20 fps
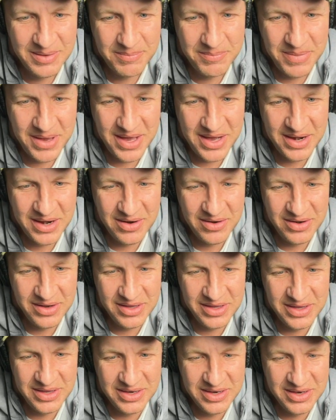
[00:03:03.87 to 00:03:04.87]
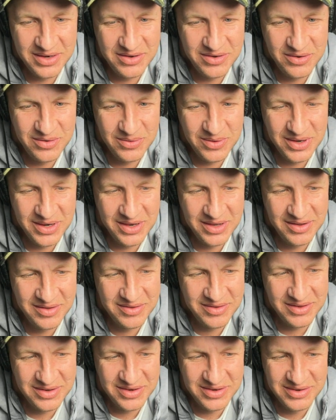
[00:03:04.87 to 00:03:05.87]
Bad outing. He did 2
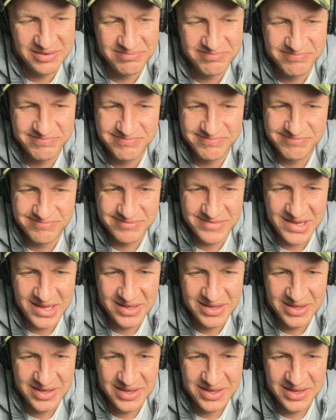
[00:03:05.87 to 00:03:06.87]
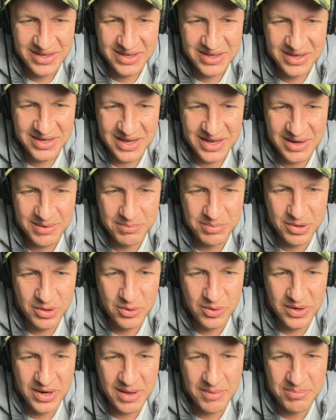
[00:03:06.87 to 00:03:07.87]
innings and kind of
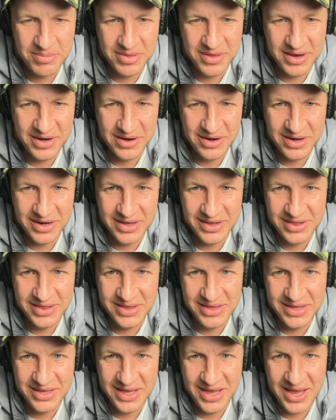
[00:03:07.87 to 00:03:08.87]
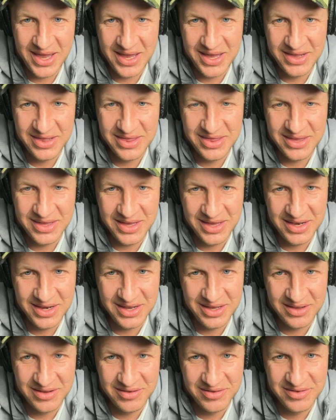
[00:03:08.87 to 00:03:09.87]
blew it up there in the 8th
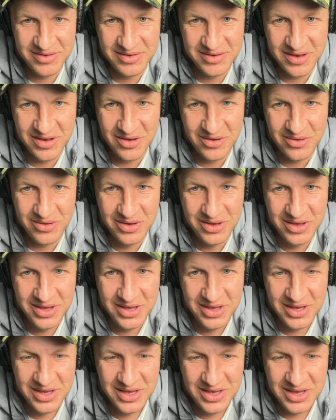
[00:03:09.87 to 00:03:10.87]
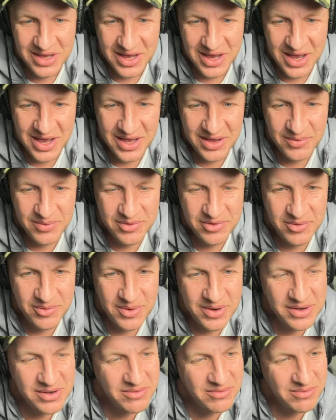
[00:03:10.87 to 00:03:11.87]
inning. So it was a
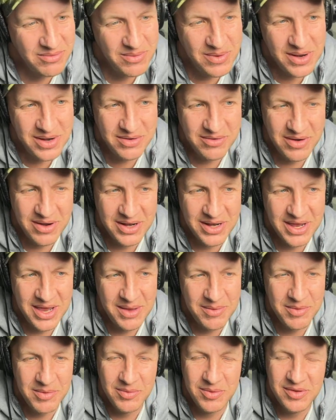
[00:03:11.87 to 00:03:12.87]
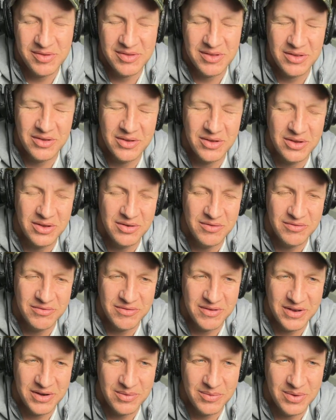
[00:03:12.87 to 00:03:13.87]
one-run game, and we still couldn't
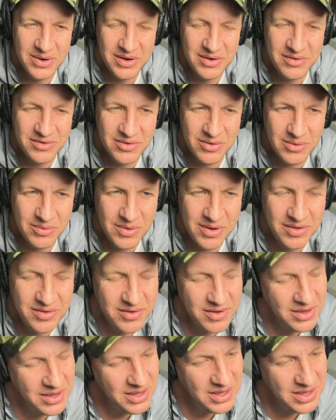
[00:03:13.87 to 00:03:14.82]
find a way to score runs.